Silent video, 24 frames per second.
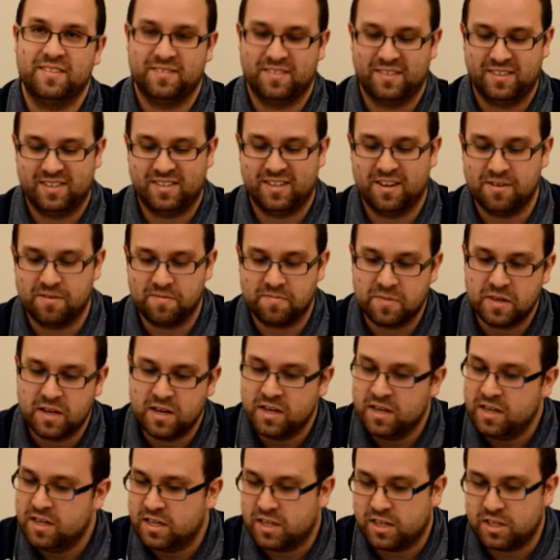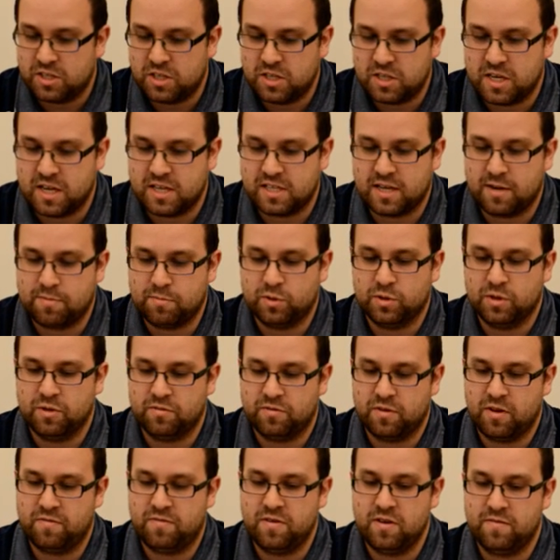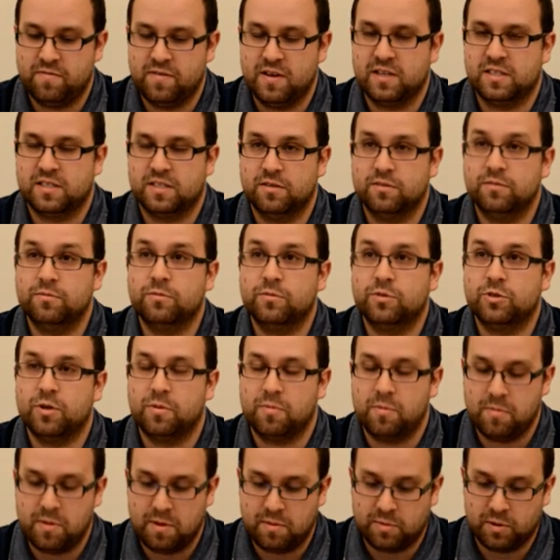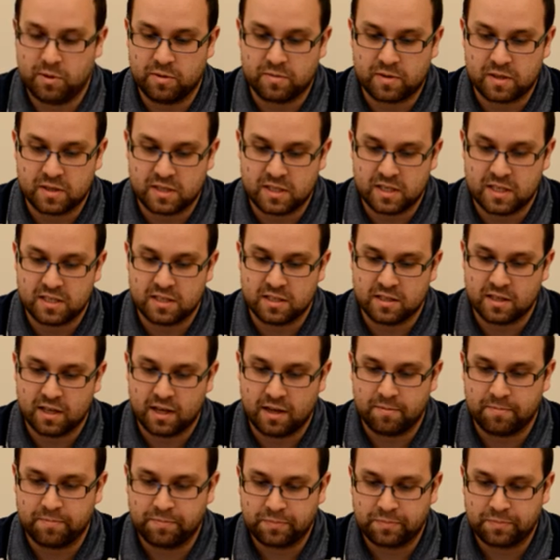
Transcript: Yeah. So it's just an example of a few things that tripping people up consistently.